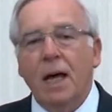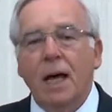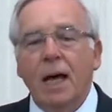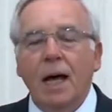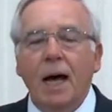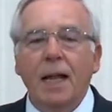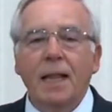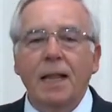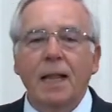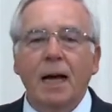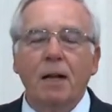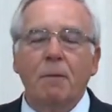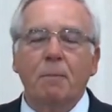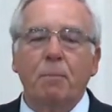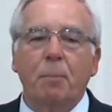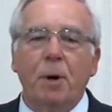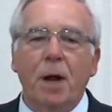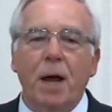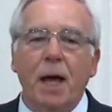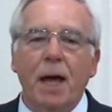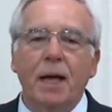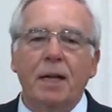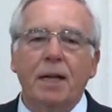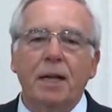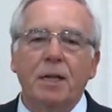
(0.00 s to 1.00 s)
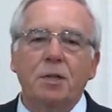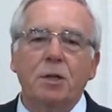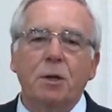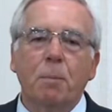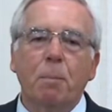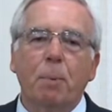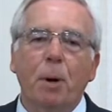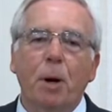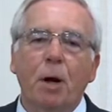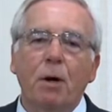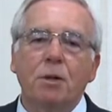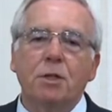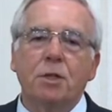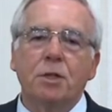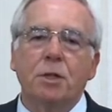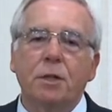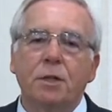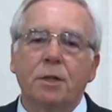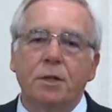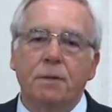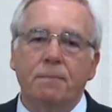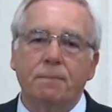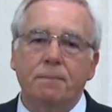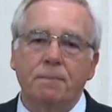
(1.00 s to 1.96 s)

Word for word: and that bread is a person.